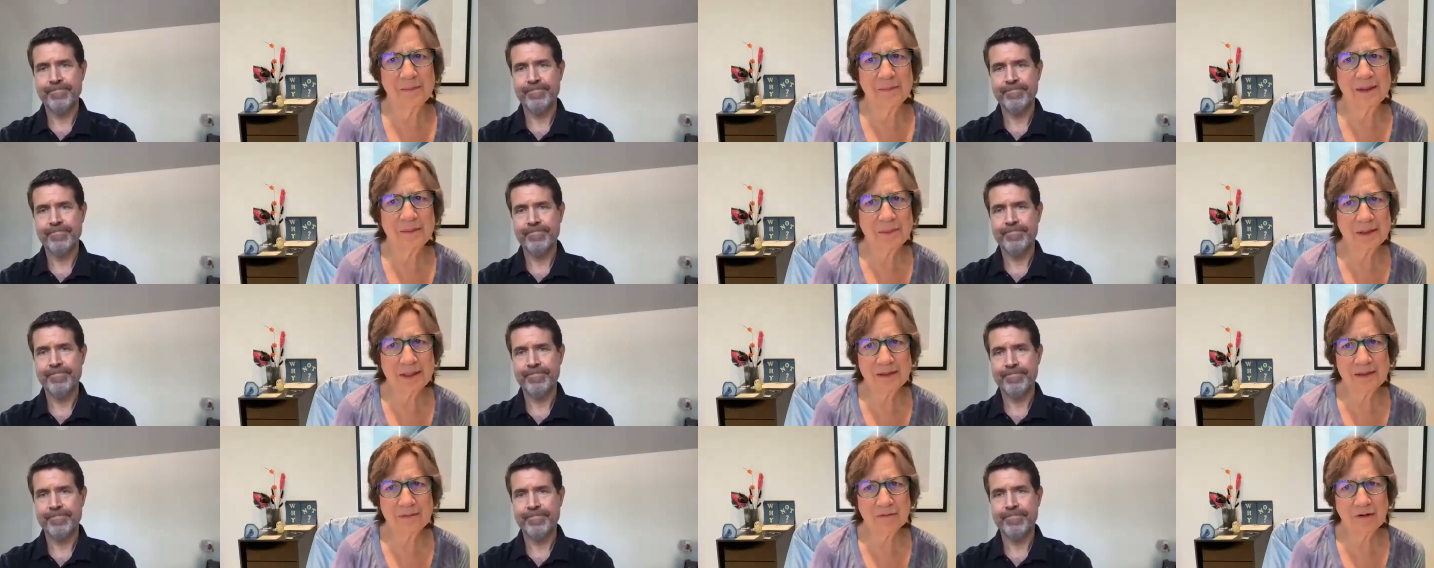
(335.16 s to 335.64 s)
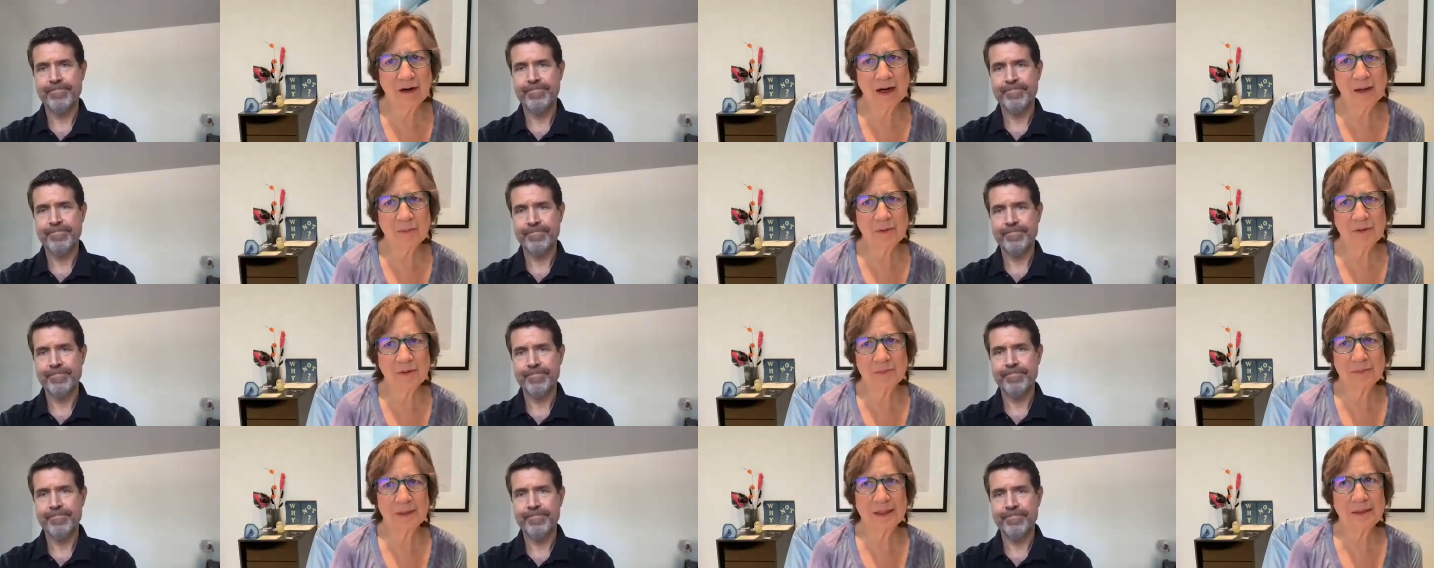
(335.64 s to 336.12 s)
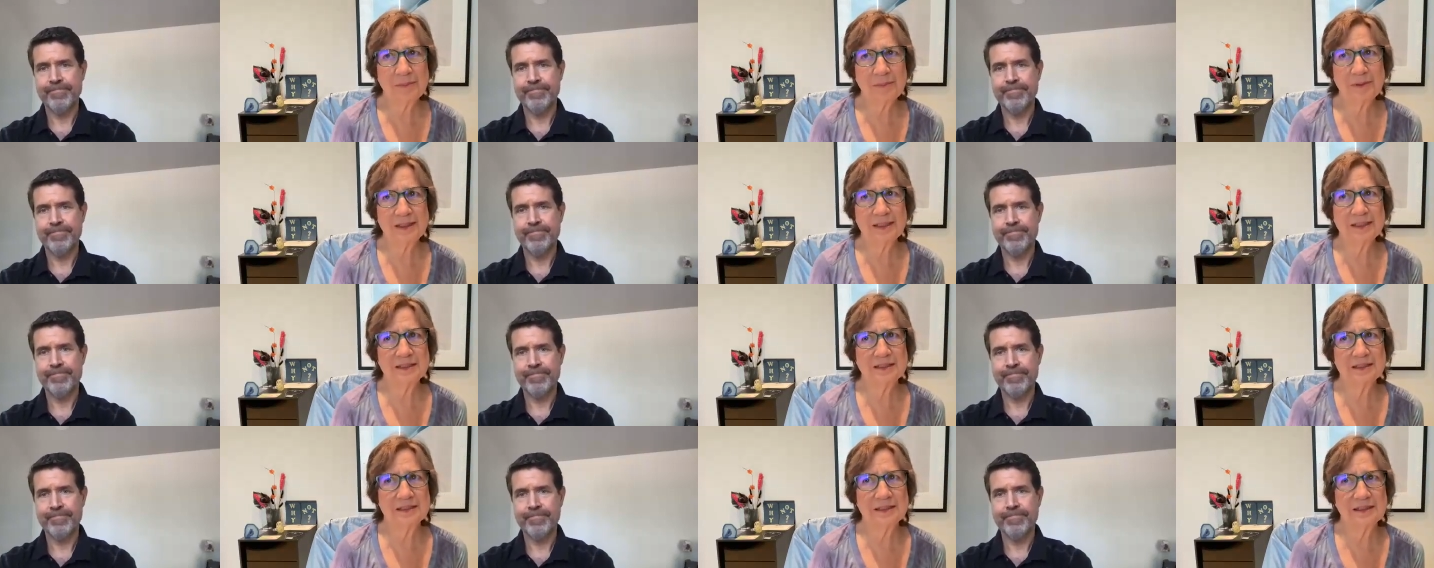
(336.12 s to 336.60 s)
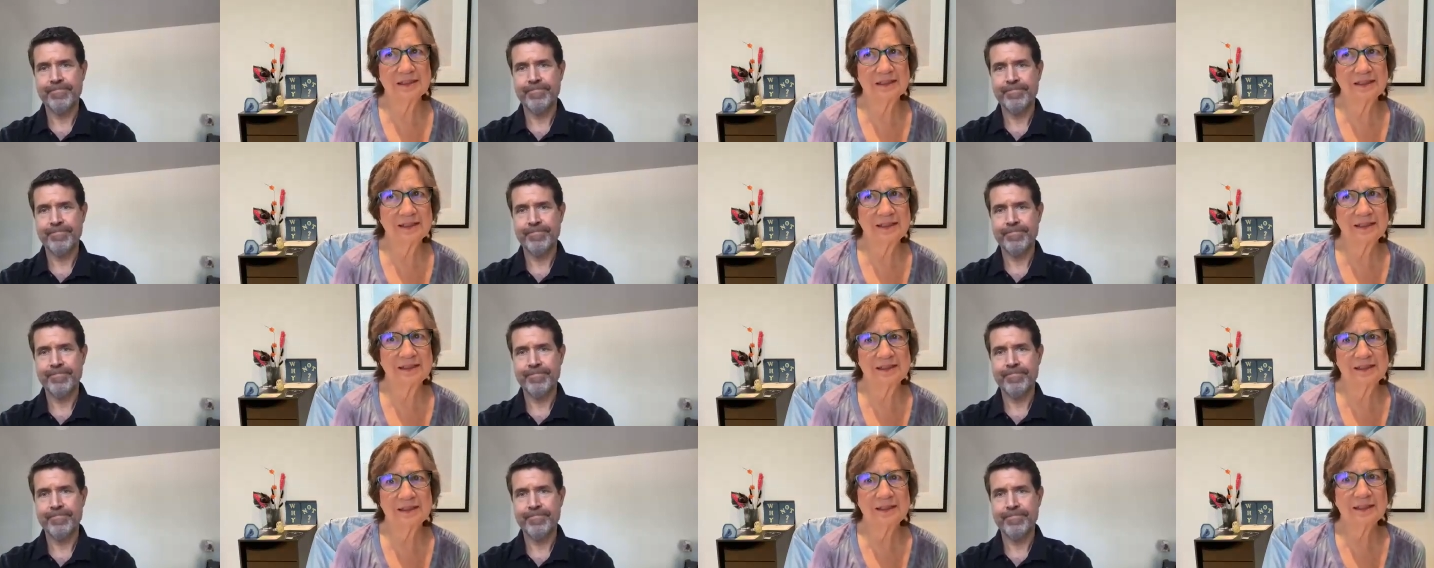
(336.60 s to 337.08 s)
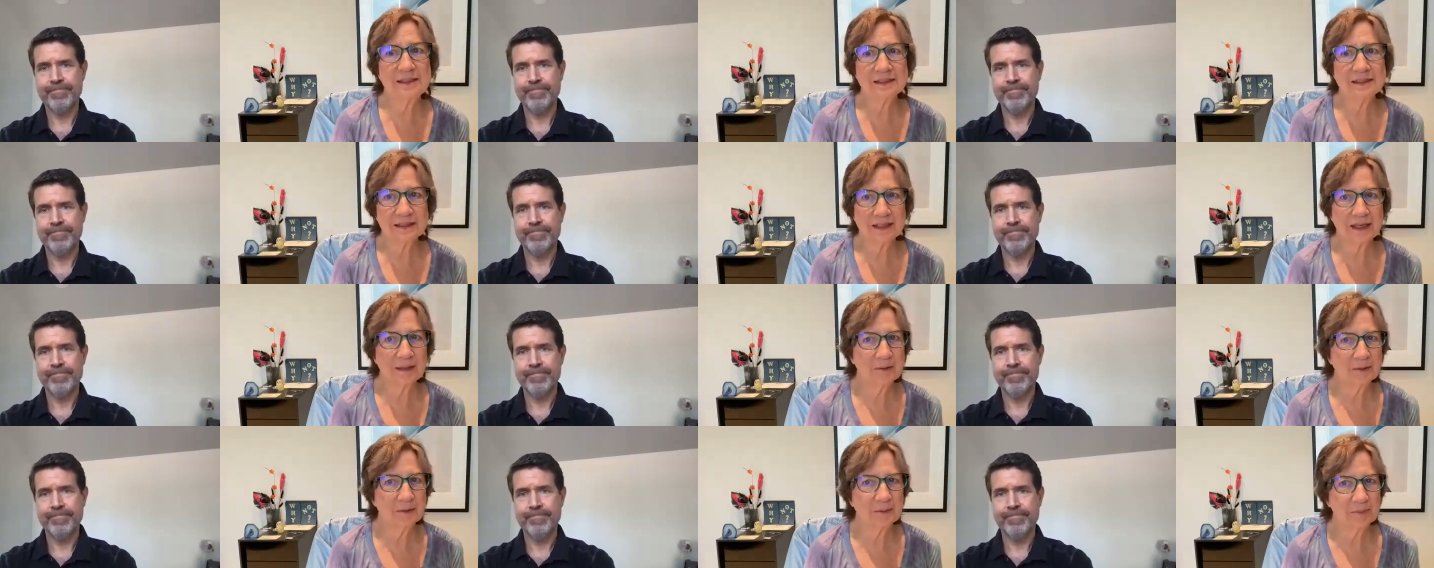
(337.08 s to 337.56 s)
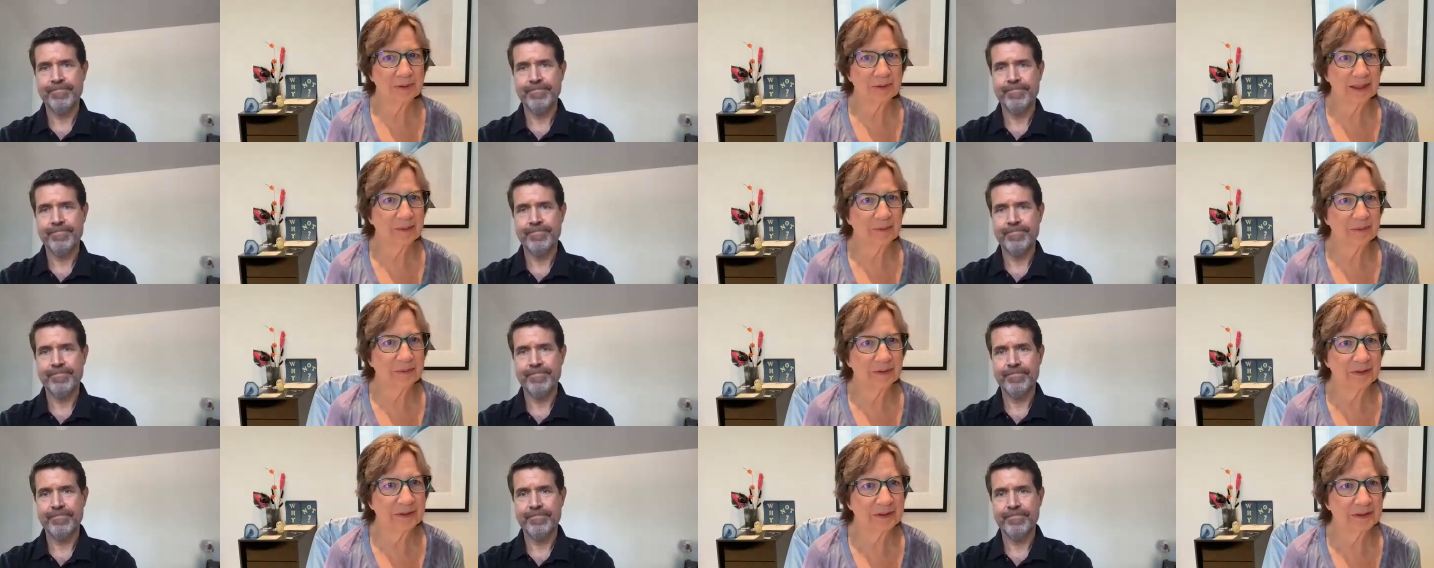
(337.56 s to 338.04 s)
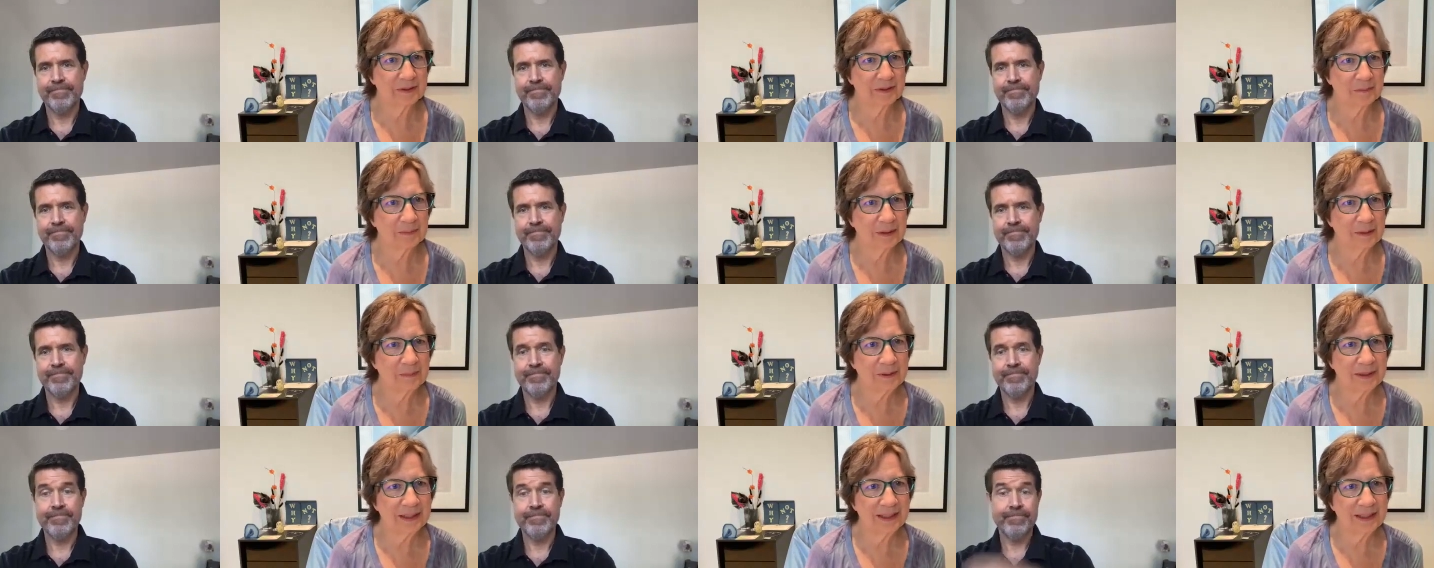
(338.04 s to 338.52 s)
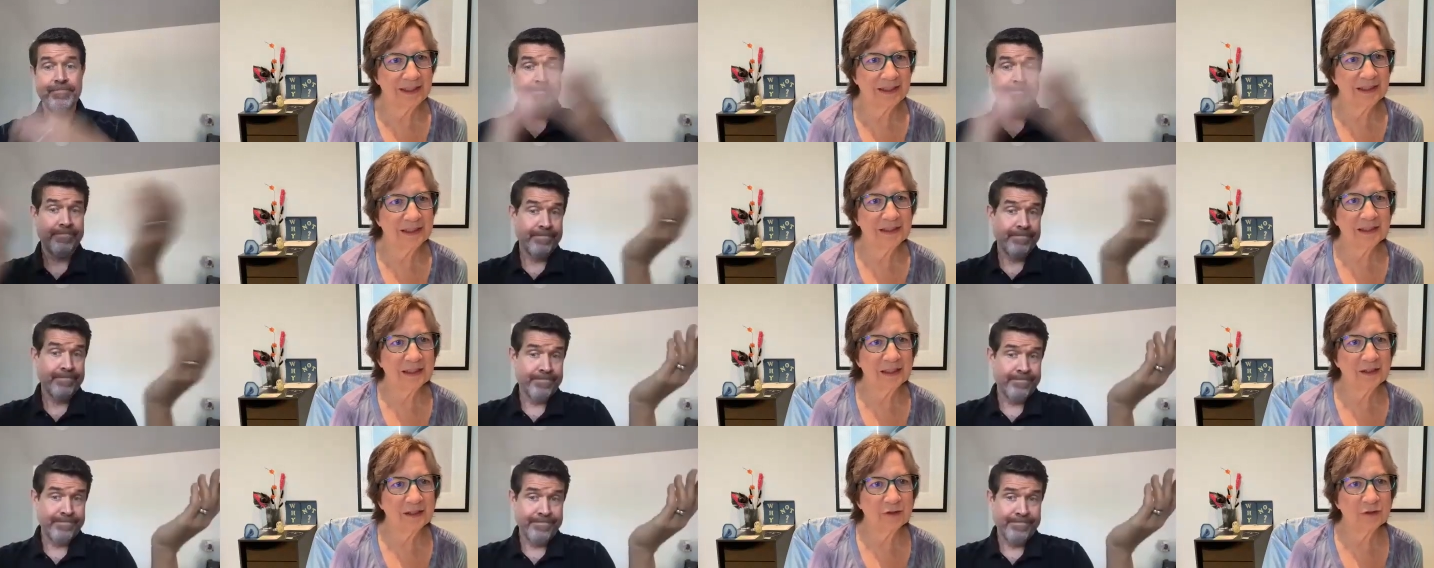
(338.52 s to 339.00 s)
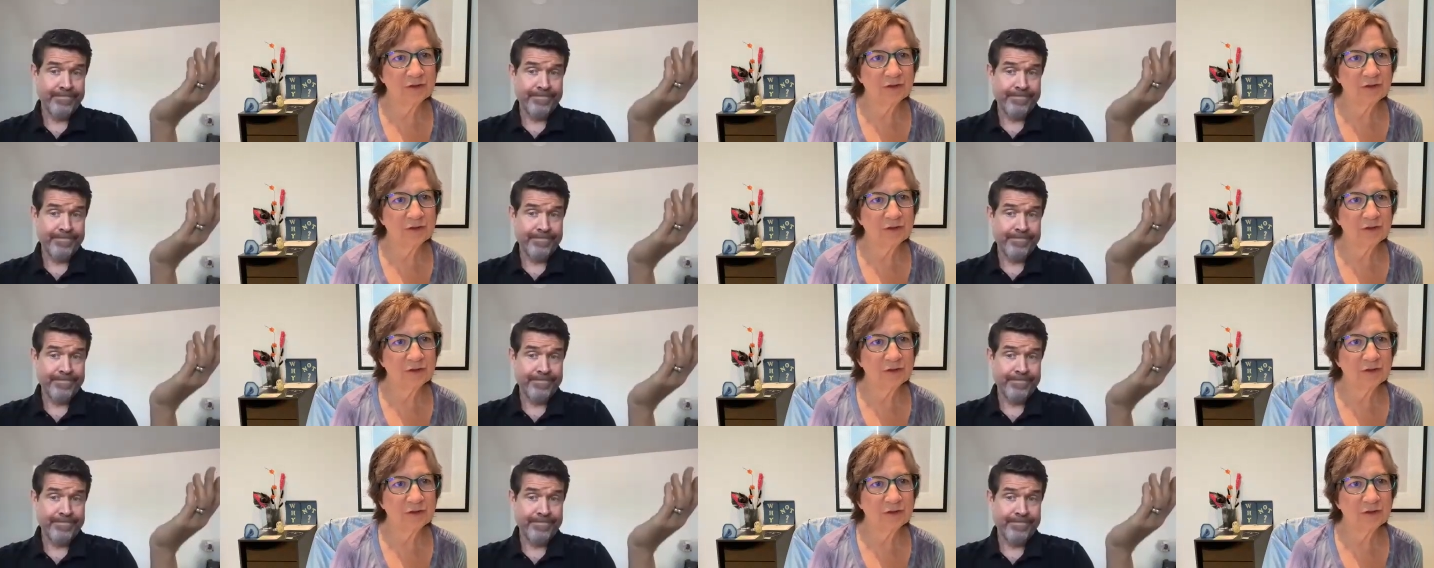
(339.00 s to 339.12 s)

Speaker 1: maybe Robert, maybe it's that they didn't come and play with us. Maybe they didn't